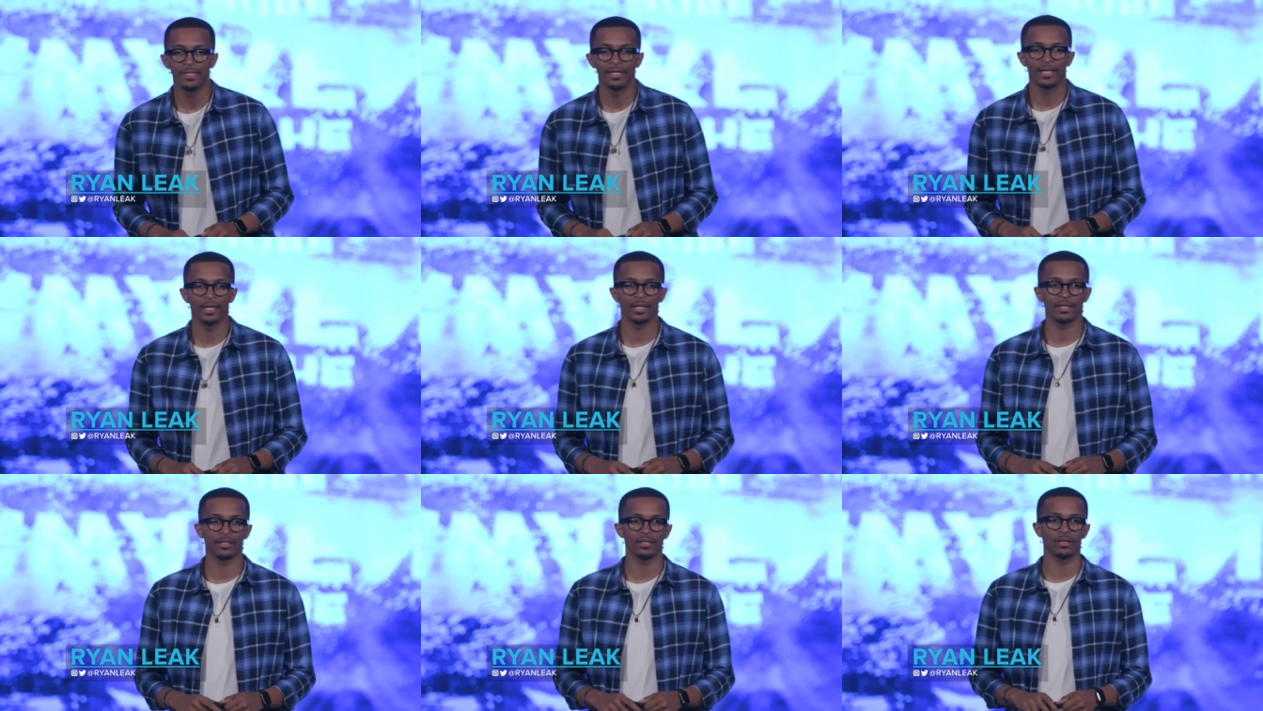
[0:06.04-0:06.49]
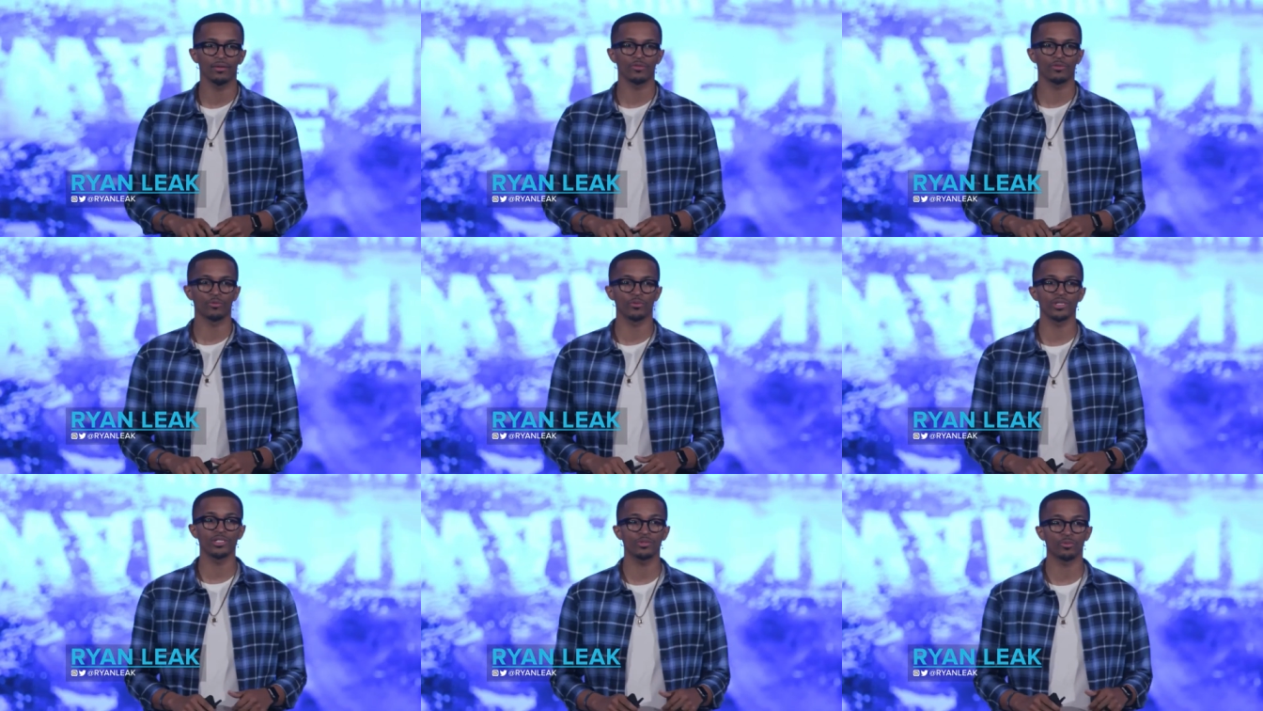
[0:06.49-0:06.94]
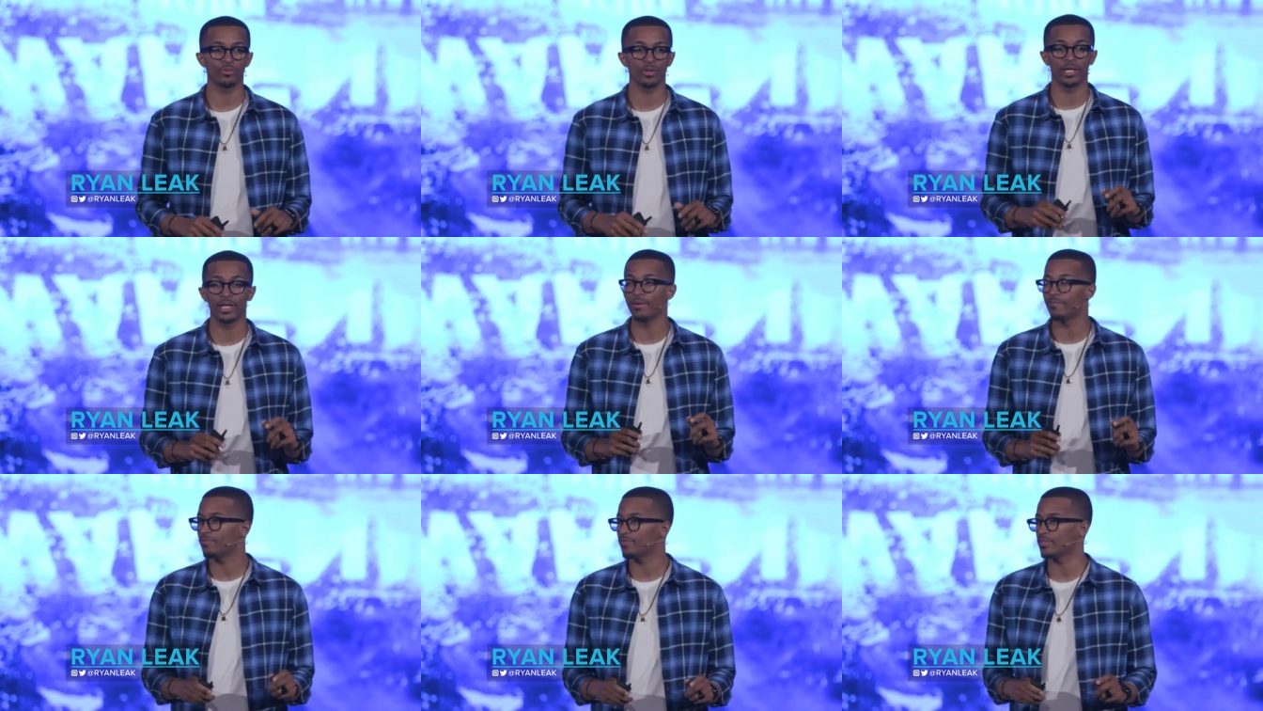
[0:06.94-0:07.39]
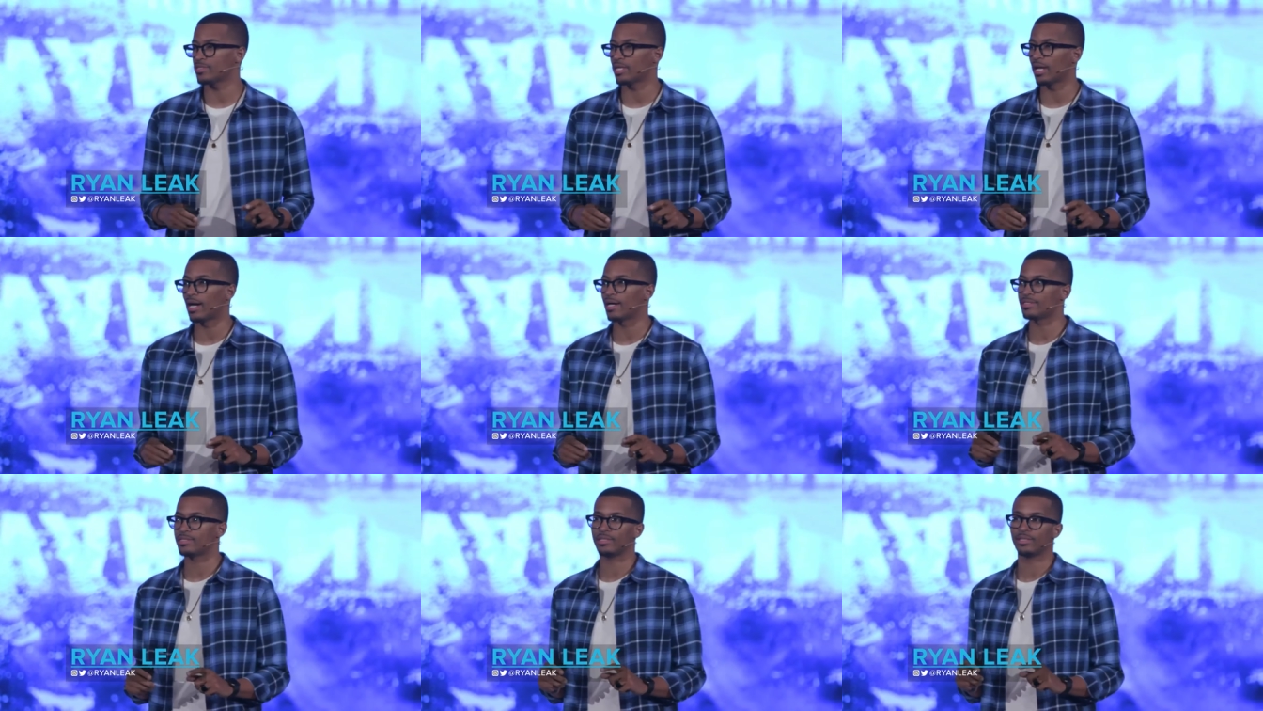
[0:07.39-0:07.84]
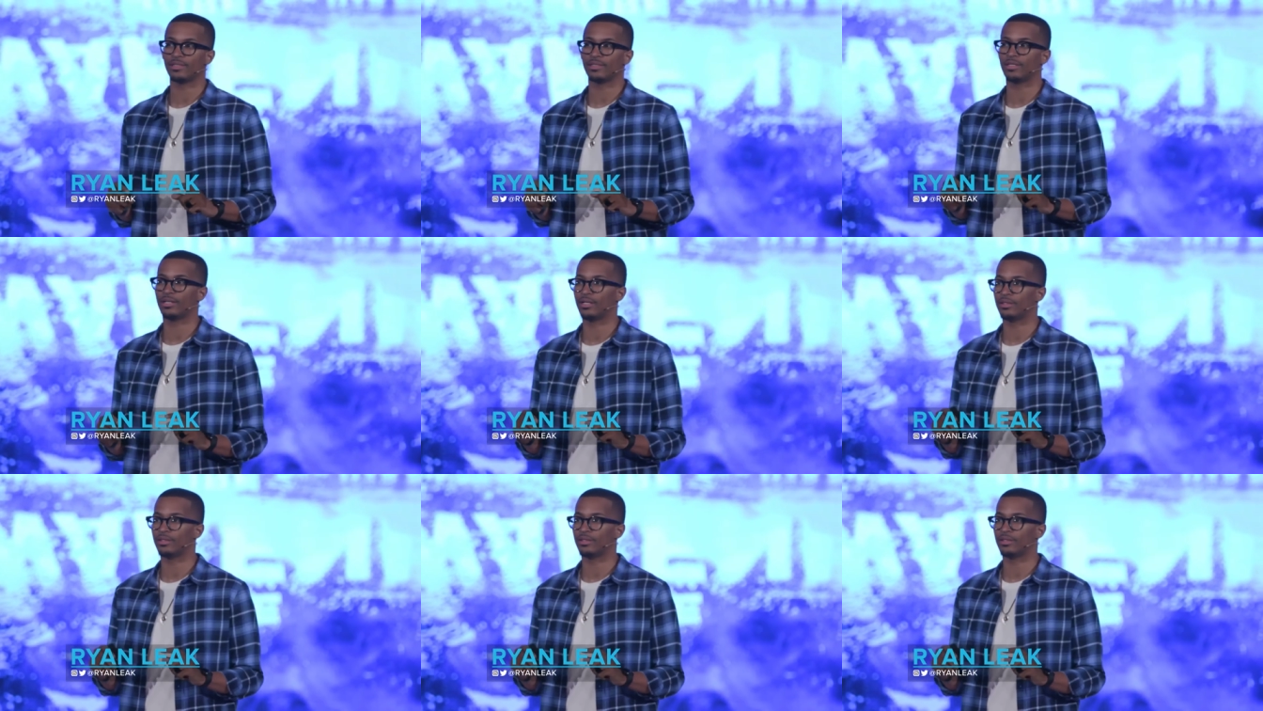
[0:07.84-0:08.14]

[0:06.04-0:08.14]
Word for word: and uh, the reason we're emphasizing uh,